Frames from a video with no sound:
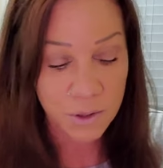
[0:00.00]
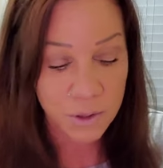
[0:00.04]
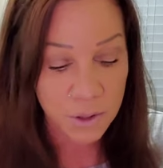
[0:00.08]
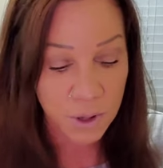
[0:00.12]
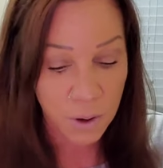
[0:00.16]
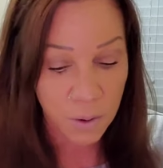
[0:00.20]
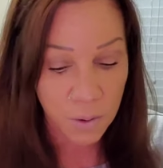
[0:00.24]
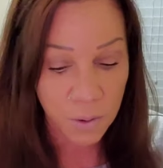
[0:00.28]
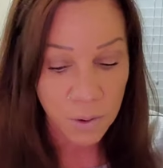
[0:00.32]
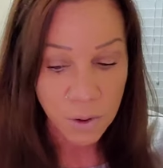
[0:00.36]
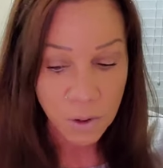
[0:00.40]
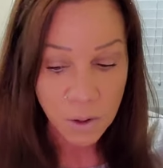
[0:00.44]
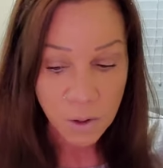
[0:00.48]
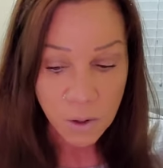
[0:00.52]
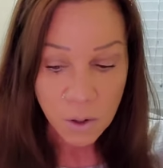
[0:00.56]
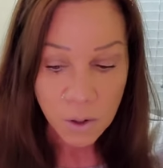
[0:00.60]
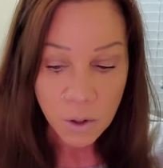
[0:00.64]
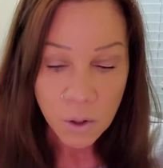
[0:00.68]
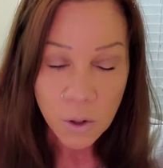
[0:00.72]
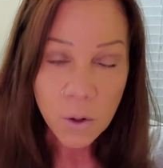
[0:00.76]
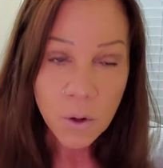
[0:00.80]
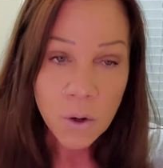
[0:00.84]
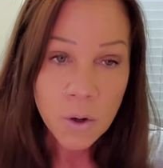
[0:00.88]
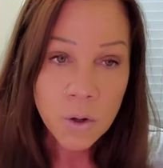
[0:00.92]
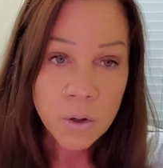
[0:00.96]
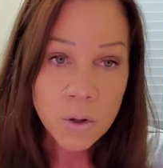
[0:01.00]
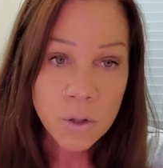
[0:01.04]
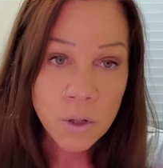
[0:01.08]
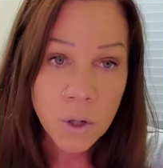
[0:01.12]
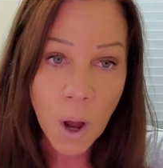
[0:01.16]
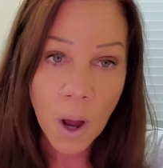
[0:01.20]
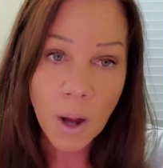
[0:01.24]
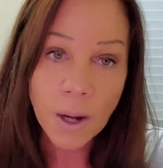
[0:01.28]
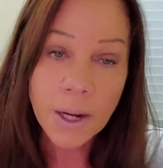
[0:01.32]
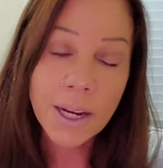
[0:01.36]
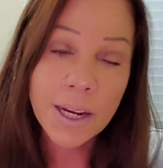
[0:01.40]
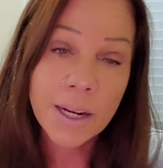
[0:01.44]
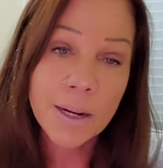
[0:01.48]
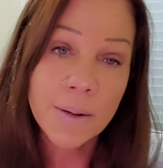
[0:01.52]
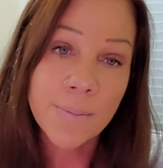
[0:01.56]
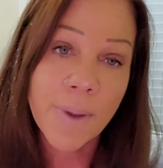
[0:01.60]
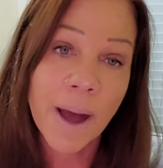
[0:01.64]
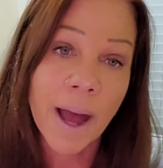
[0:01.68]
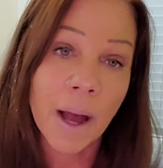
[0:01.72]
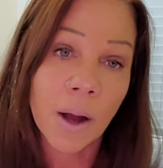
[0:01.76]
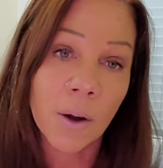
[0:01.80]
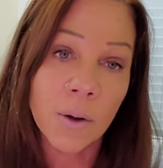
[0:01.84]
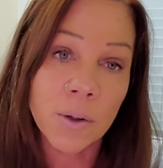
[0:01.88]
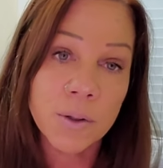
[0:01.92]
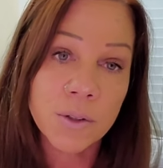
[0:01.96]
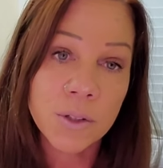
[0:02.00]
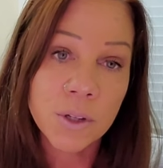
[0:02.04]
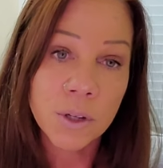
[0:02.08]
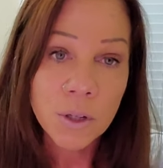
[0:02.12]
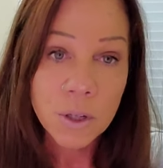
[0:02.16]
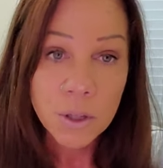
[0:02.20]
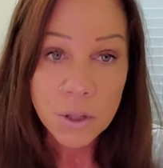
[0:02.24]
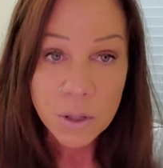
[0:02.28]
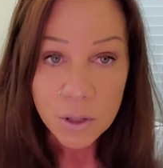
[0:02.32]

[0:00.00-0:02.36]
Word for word: So talking about